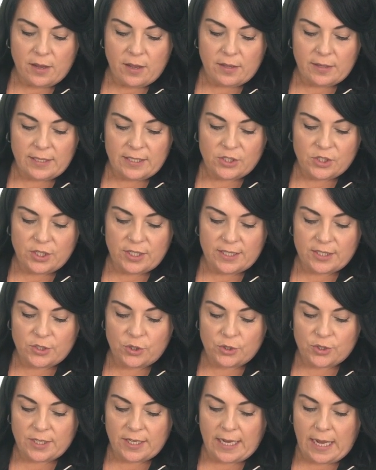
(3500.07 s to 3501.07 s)
retinol and she is
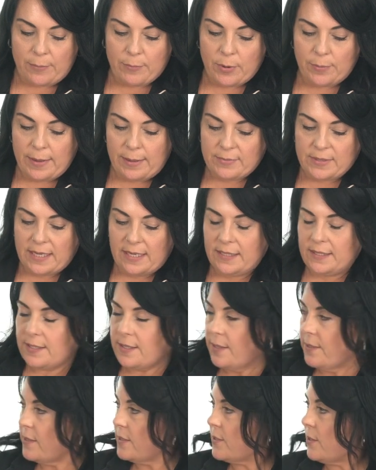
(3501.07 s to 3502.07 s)
using copper
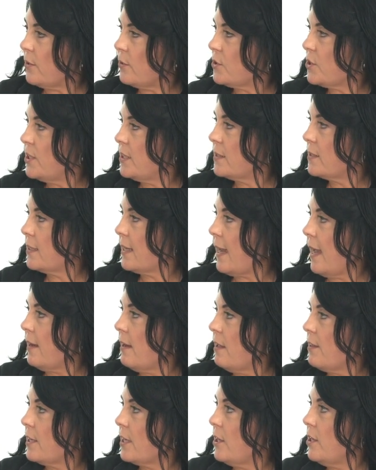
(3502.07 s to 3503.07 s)
peptides. So she's got
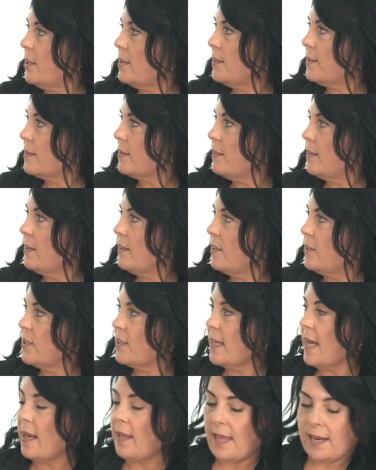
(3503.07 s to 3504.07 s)
all the goods. She's
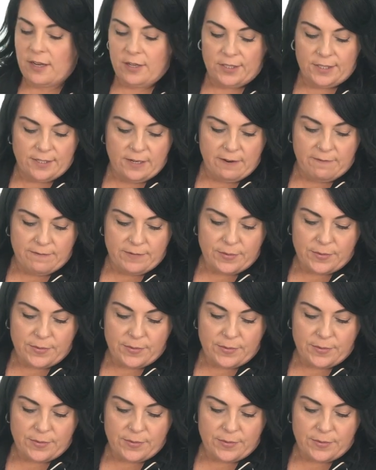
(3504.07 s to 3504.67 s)
got a lot of good stuff.